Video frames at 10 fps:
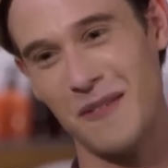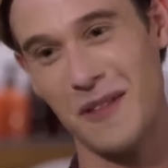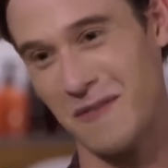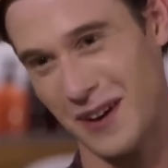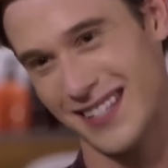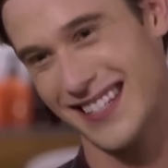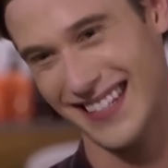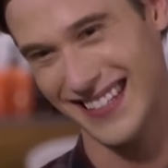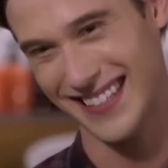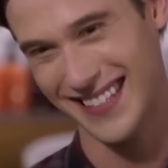of that
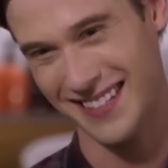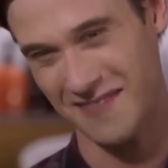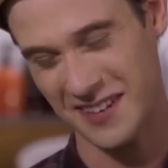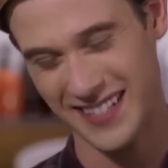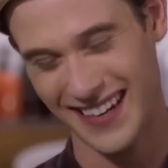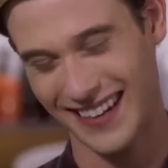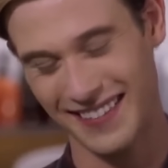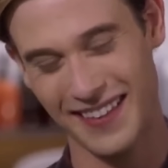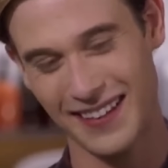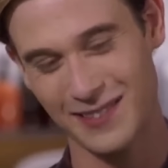feistiness to some extent,
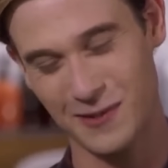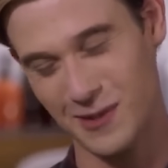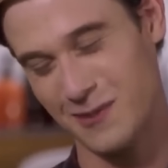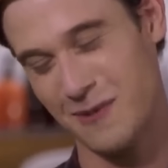and that's really